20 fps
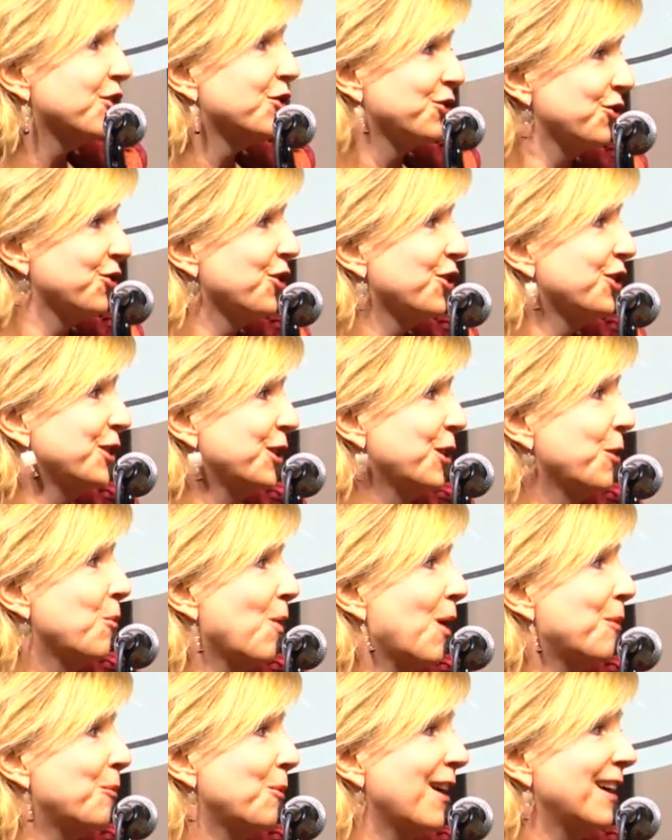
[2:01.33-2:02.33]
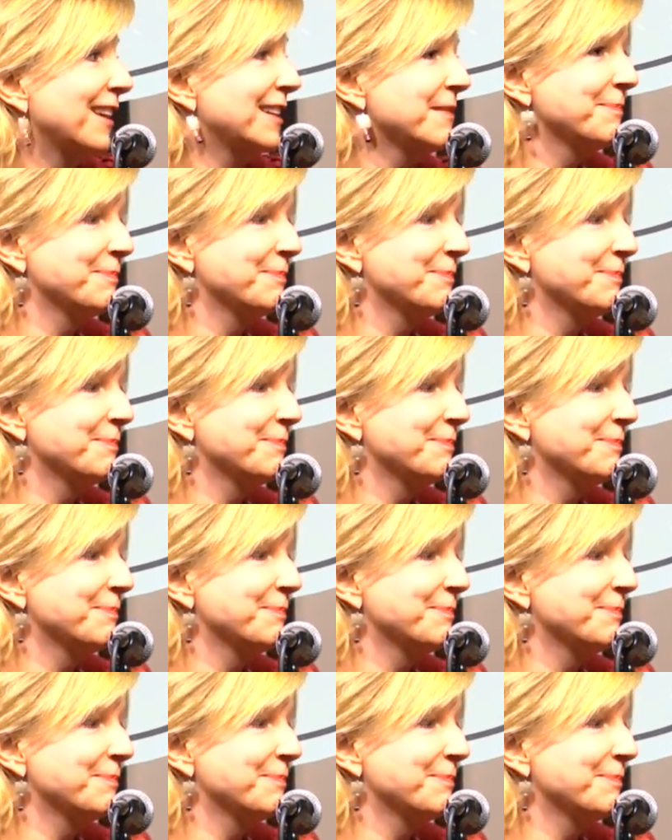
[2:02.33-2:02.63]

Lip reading: Are you sure you don't want one?"